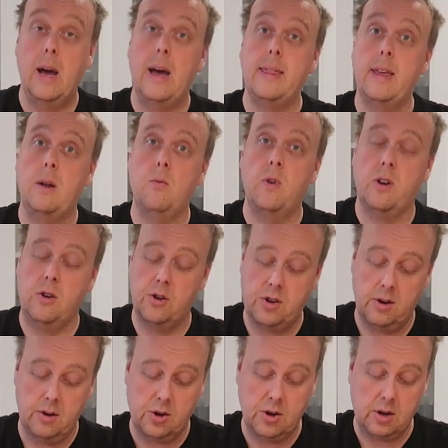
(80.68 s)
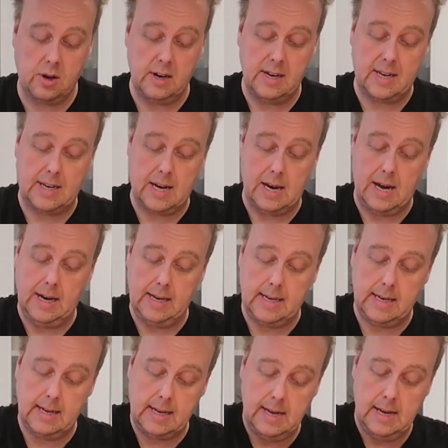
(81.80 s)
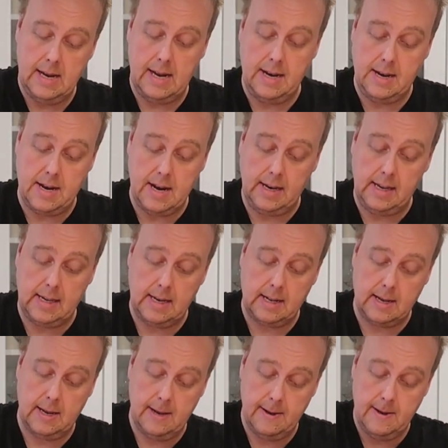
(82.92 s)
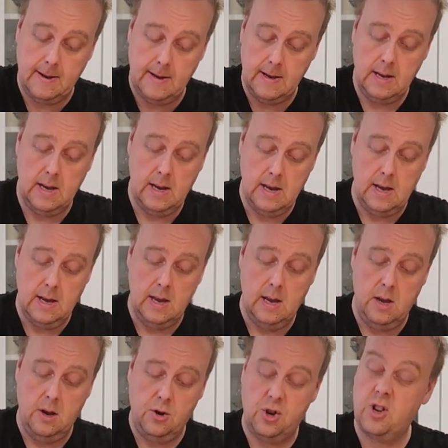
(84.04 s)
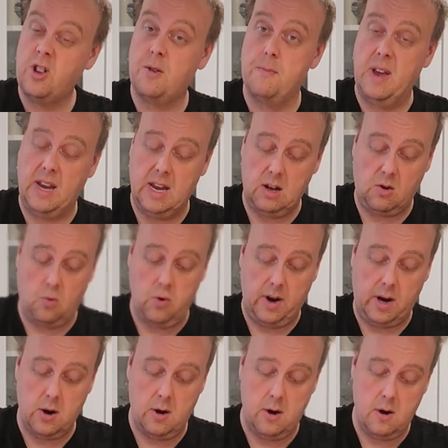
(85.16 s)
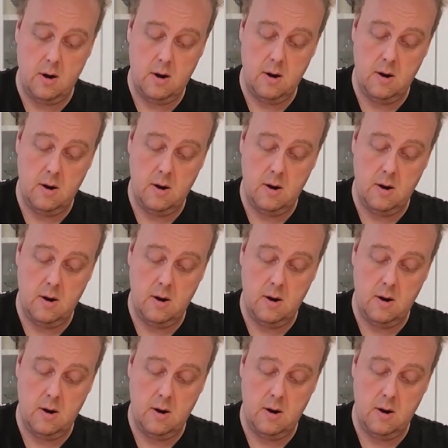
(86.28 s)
And then we're just going to slice it and dice it just to make it quicker